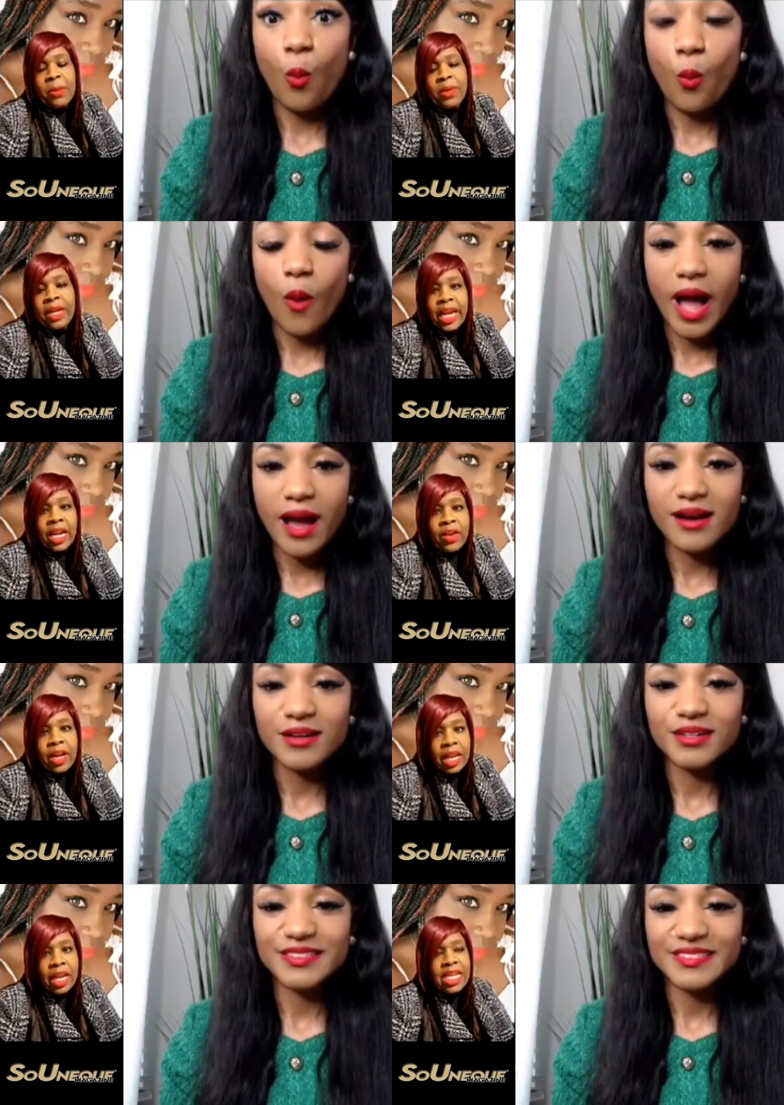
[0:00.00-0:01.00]
Speaker 1: I'm on an acre
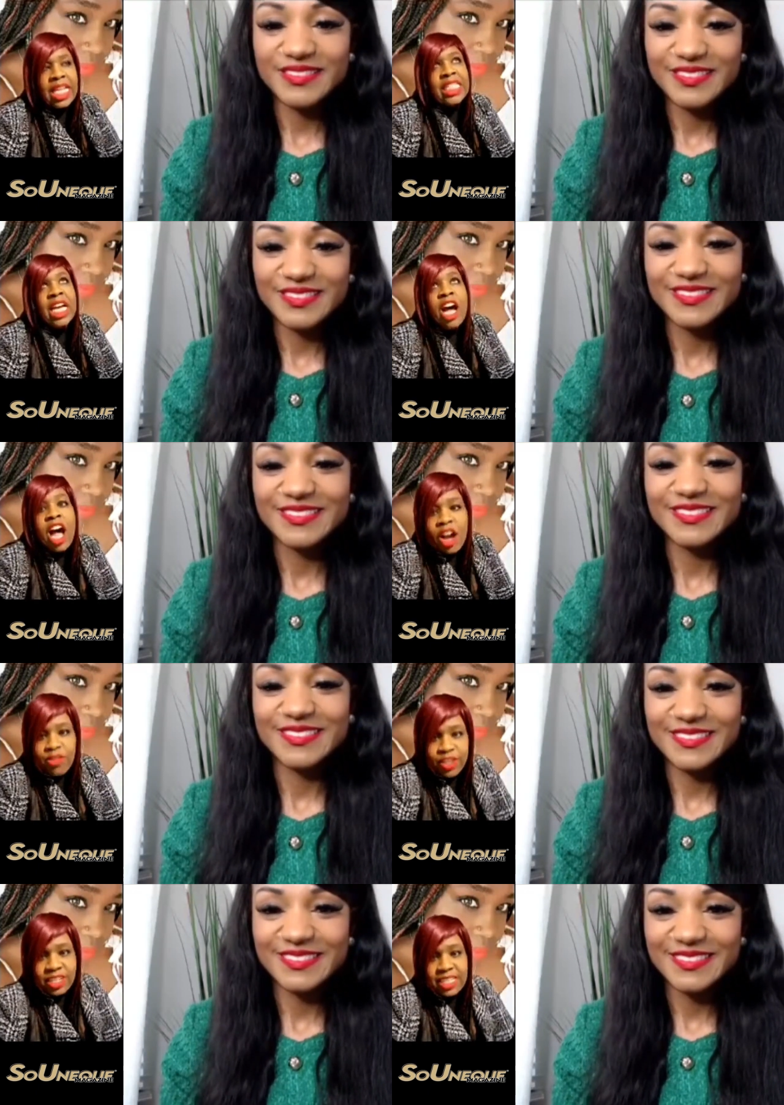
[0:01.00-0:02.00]
of land that's
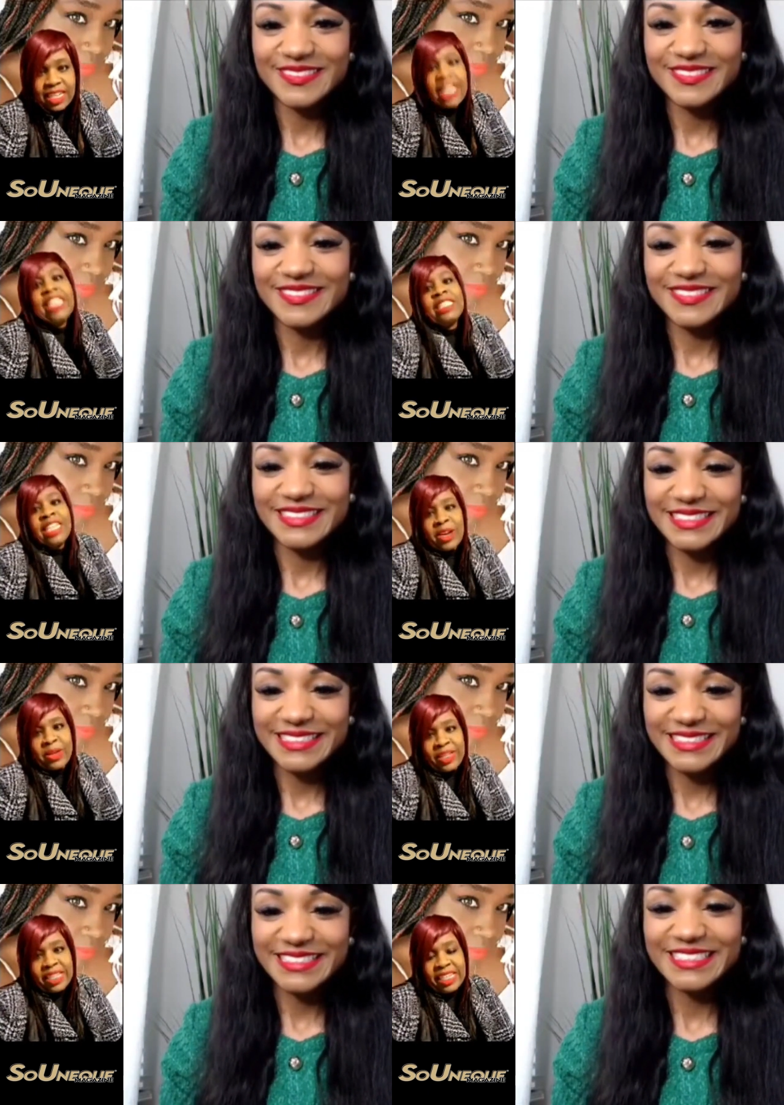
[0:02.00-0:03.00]
covered in
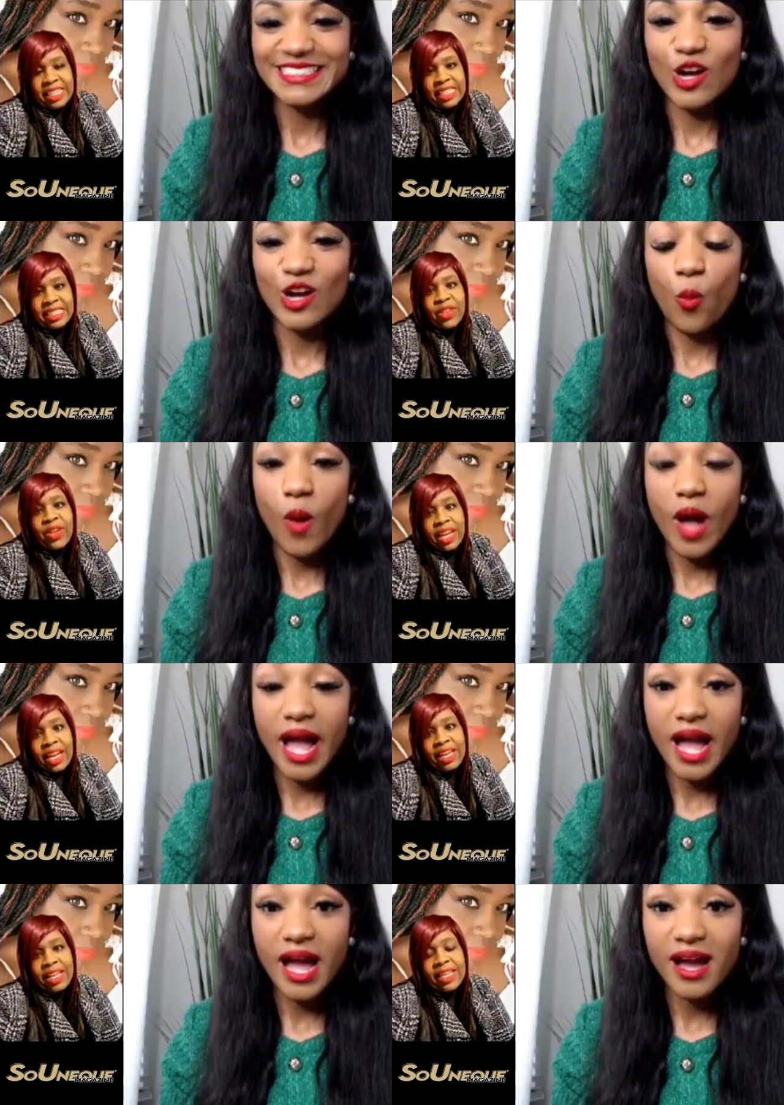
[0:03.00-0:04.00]
snow. So
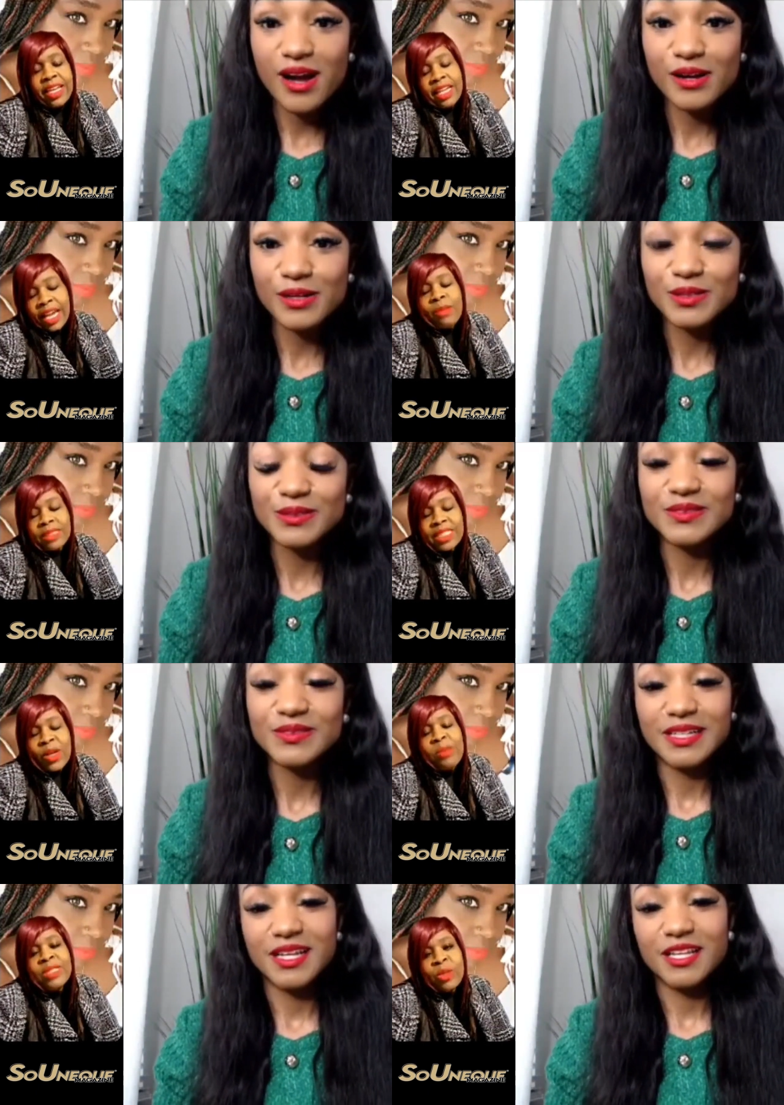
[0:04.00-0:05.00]
yeah, wow. yeah. I'm,
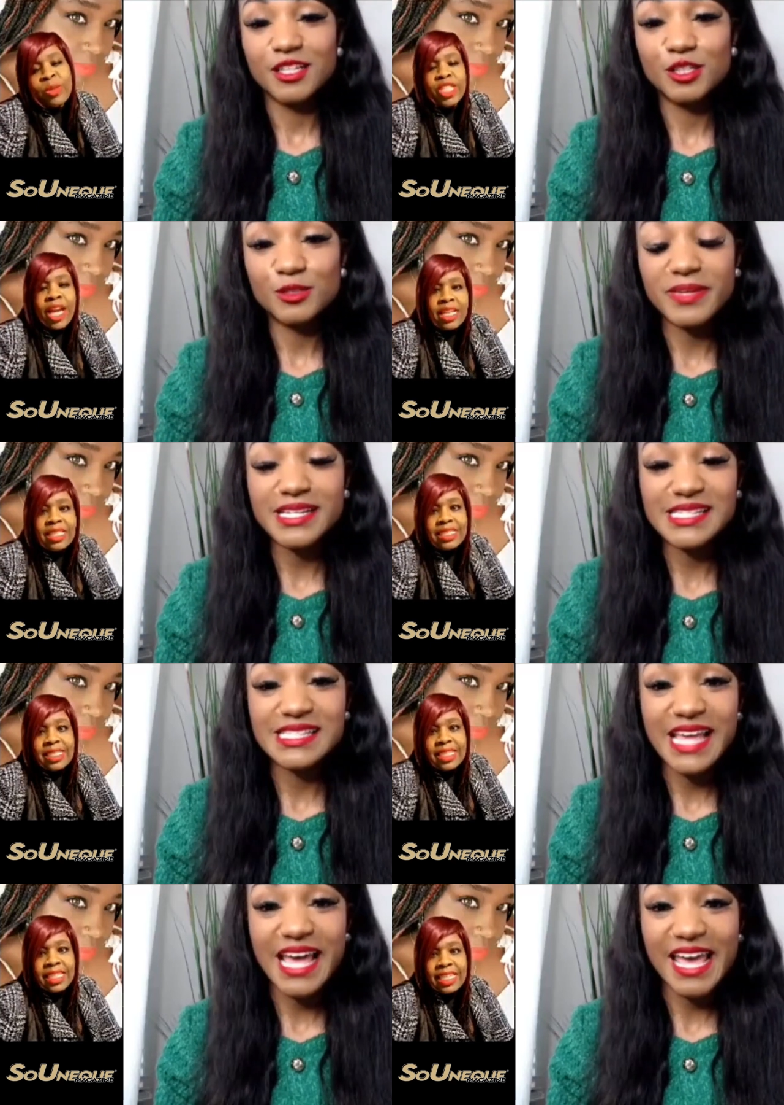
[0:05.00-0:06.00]
so I'm super jealous.
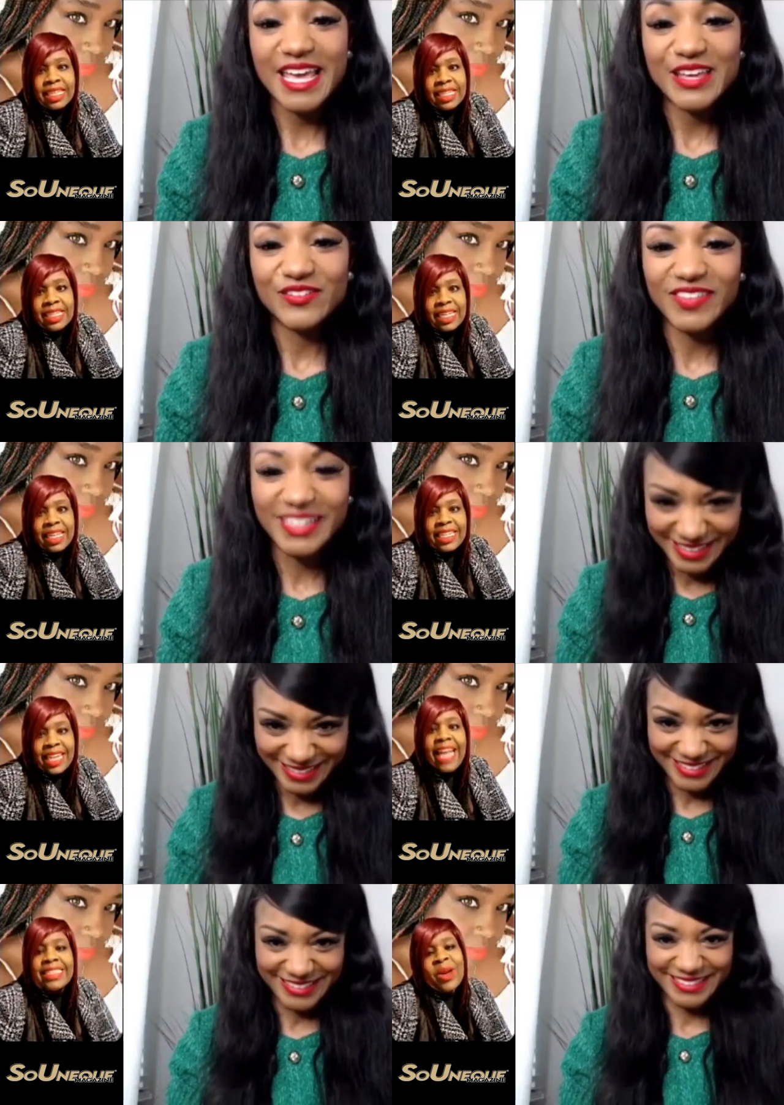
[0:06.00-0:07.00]
Speaker 2: You be safe.
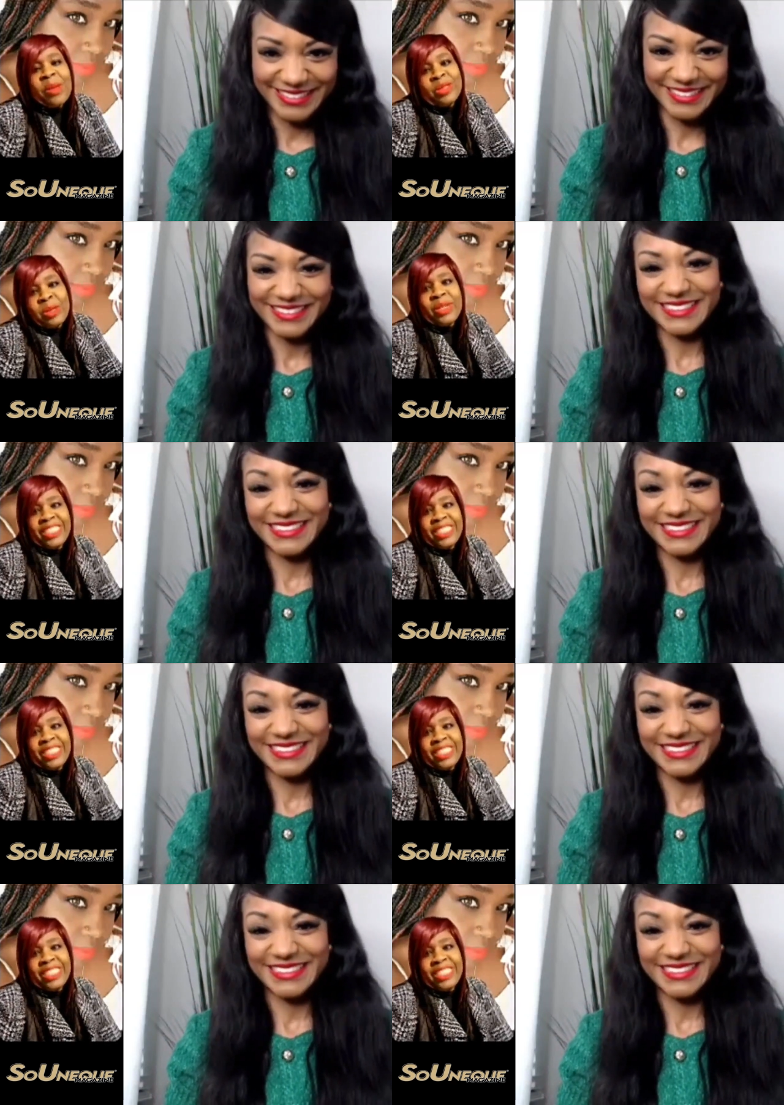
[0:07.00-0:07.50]
Speaker 1: Yeah, so I'm super